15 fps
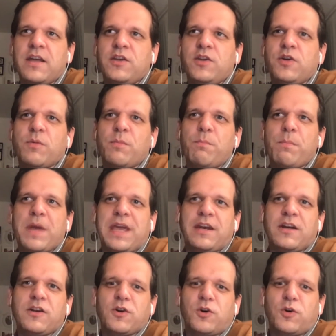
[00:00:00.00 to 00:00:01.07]
your
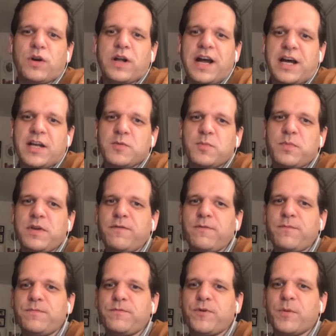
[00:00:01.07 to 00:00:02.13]
main goal can't be
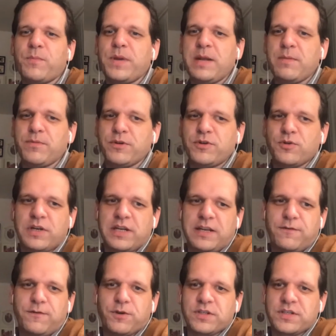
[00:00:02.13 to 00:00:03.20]
for people to
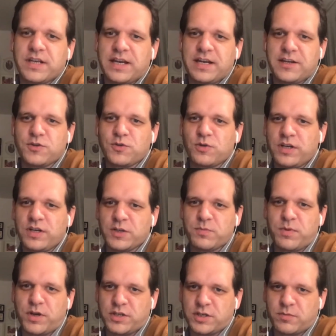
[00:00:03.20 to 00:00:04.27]
leave your site as early as
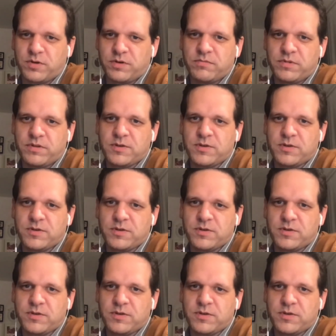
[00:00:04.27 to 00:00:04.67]
possible.